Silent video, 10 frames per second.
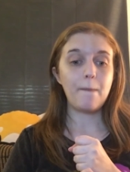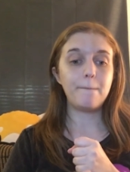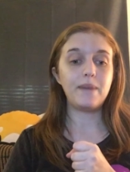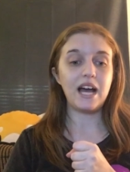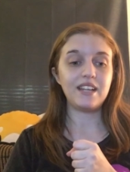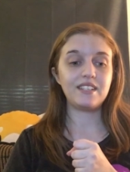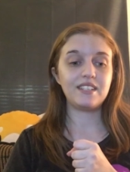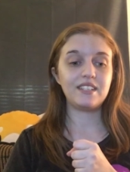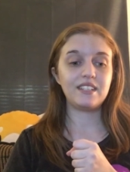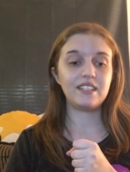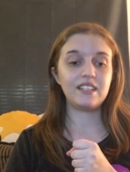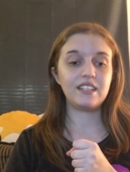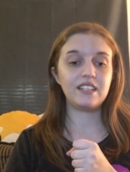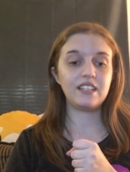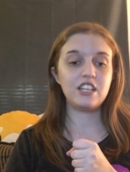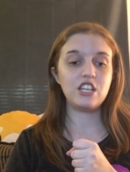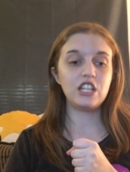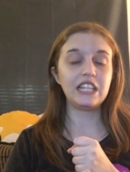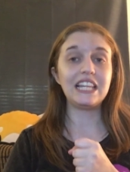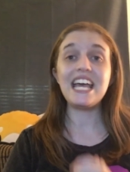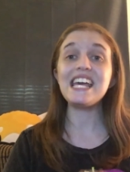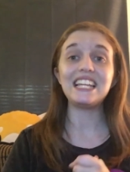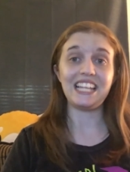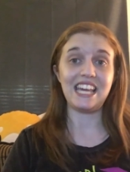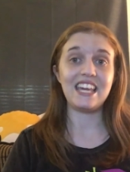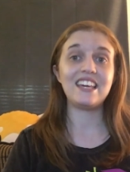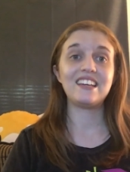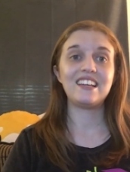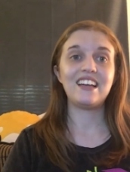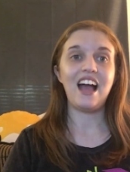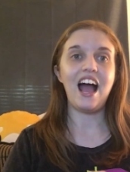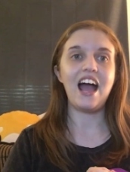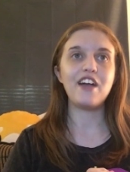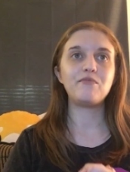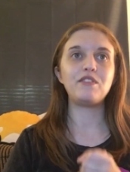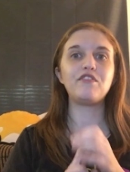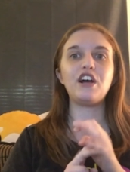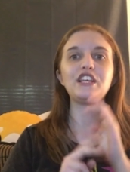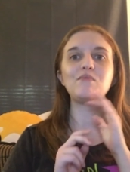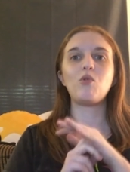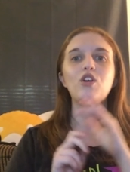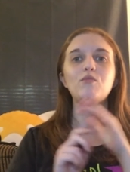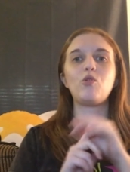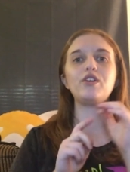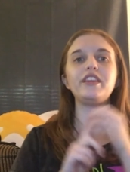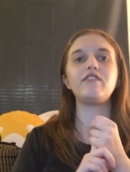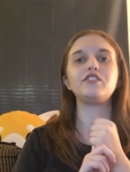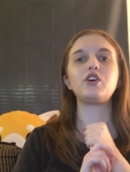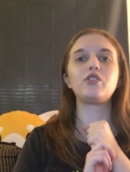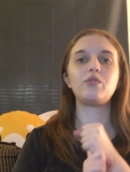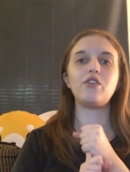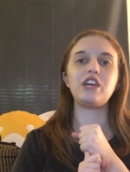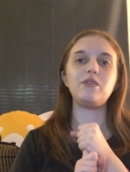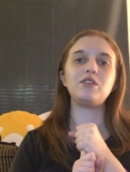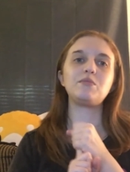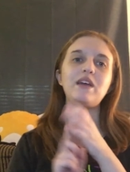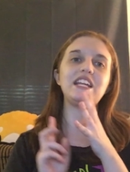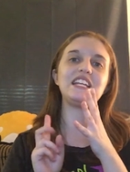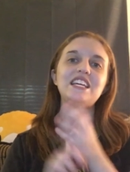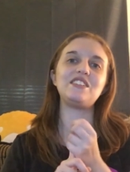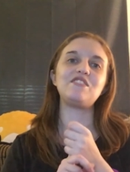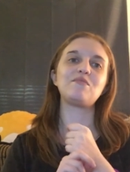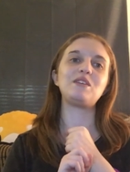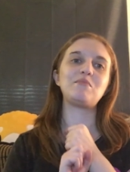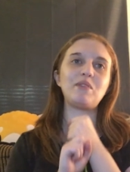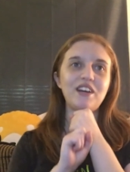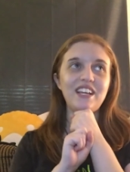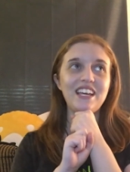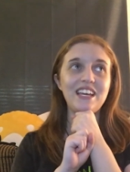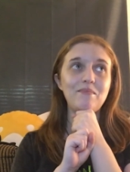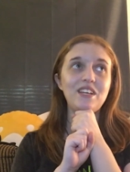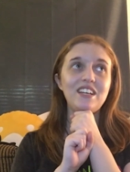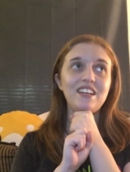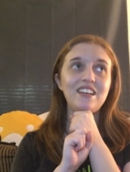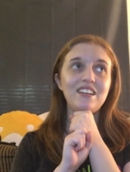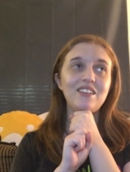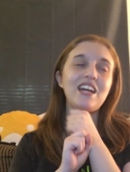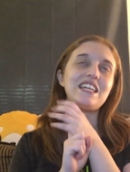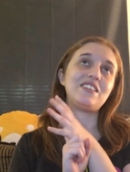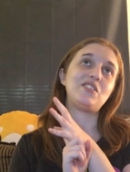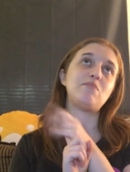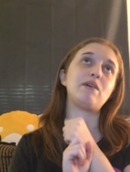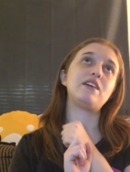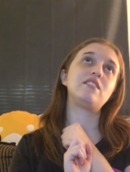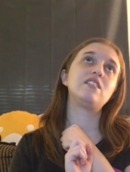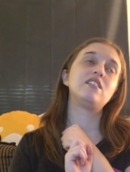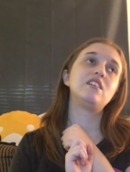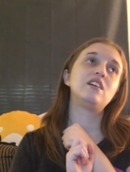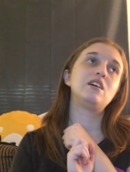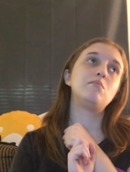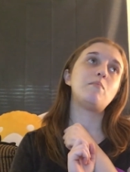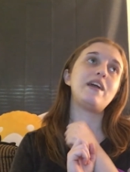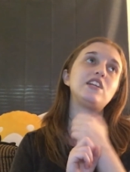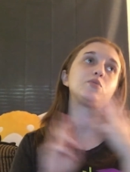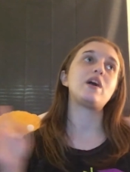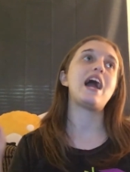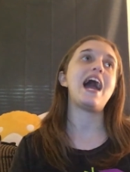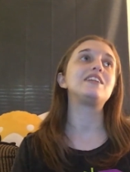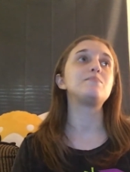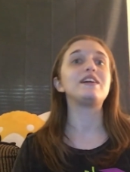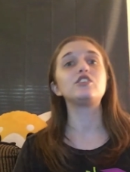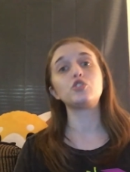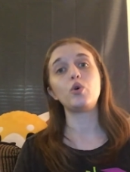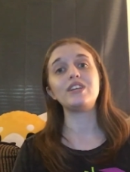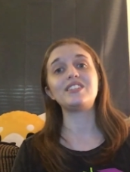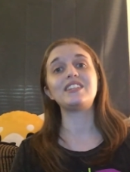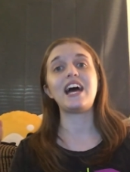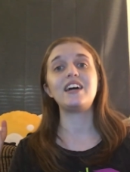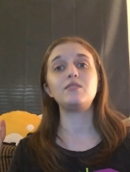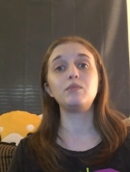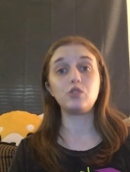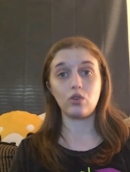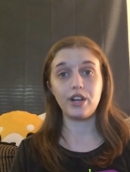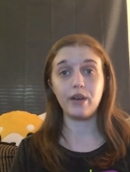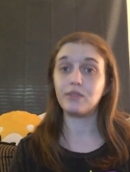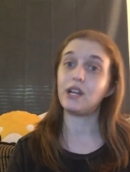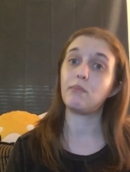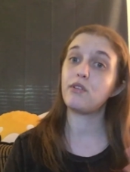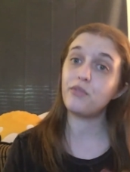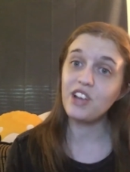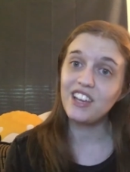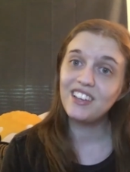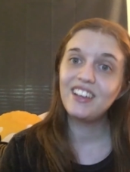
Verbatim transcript: But lately, I have been falling more and more in love with Todoroki, which made it easy for me to put him, not easy, but made it to where I had to make the choice that Midoriya was number three.